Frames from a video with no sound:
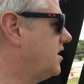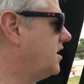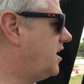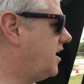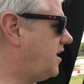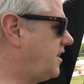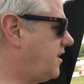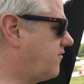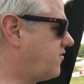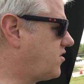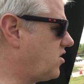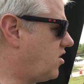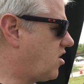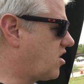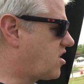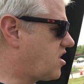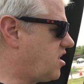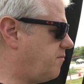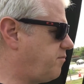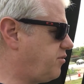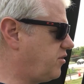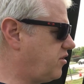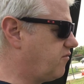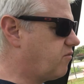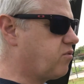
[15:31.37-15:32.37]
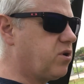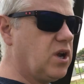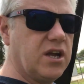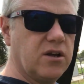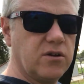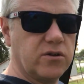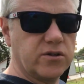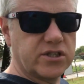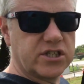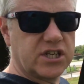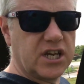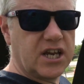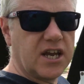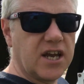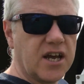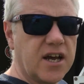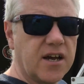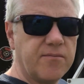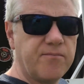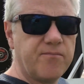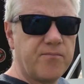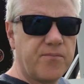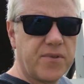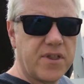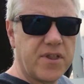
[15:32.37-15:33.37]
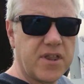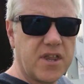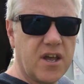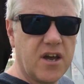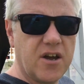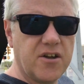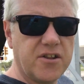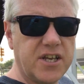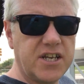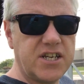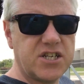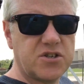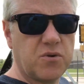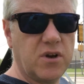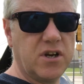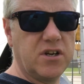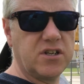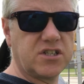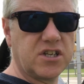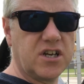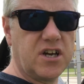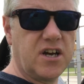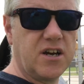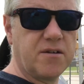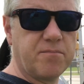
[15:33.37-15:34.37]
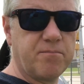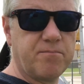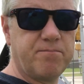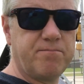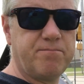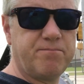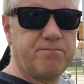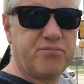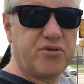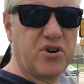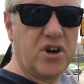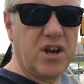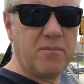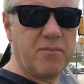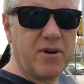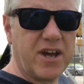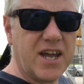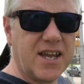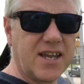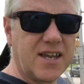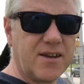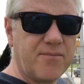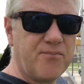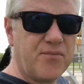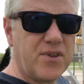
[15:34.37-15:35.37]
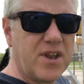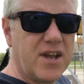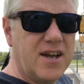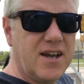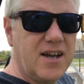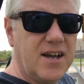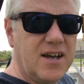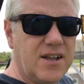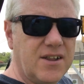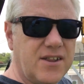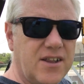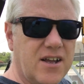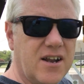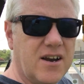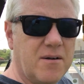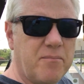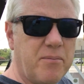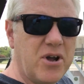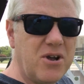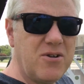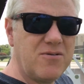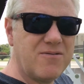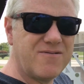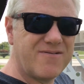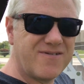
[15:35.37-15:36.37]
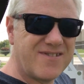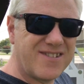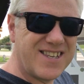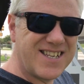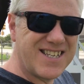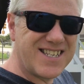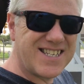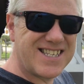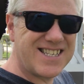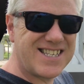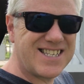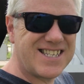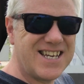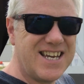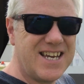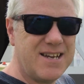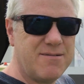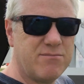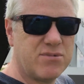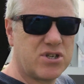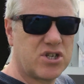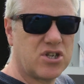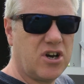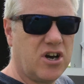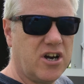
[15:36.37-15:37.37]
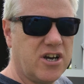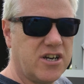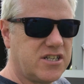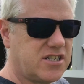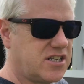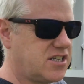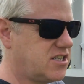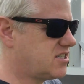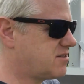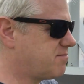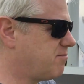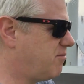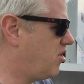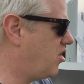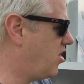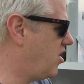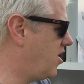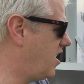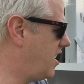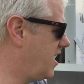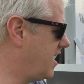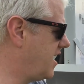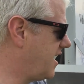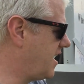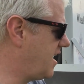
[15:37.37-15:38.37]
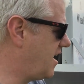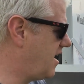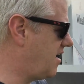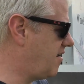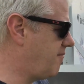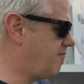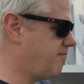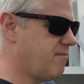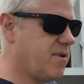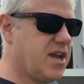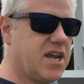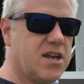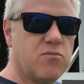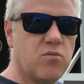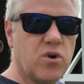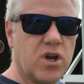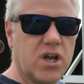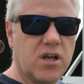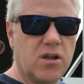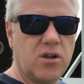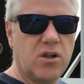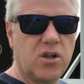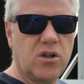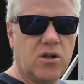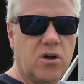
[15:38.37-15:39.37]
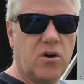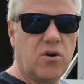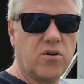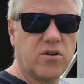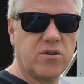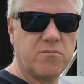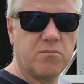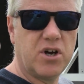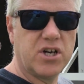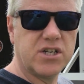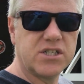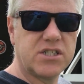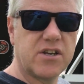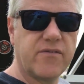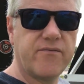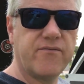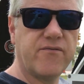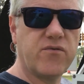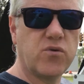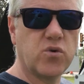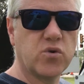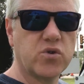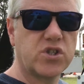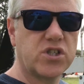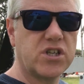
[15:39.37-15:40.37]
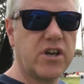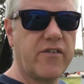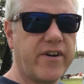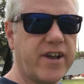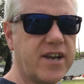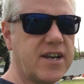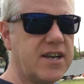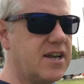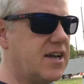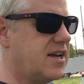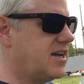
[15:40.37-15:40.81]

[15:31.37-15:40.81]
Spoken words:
And they've got a couple of wheels here. Now these wheels are pretty big. They're about the same size as my main wheel on my 747.